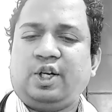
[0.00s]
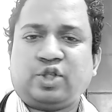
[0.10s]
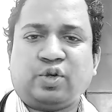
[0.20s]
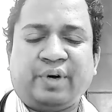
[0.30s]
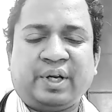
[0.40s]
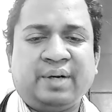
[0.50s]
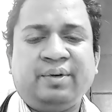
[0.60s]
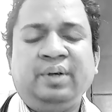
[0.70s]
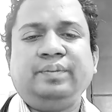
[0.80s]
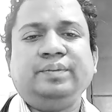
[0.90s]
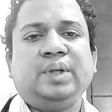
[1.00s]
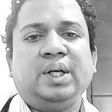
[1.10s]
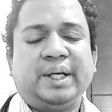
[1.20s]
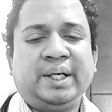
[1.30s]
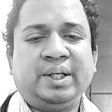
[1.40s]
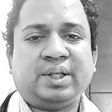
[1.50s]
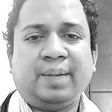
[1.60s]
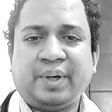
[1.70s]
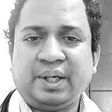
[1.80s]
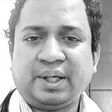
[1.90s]
so whenever
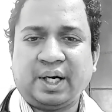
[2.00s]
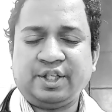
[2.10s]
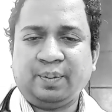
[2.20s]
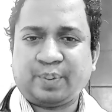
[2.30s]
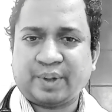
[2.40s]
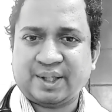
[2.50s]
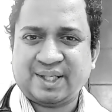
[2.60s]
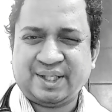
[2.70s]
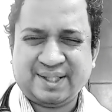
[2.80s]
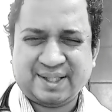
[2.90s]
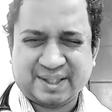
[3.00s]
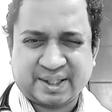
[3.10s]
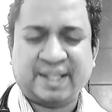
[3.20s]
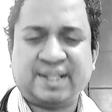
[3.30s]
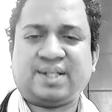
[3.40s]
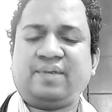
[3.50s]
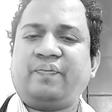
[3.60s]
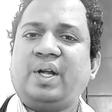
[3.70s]
intrapericardial pressure is raised,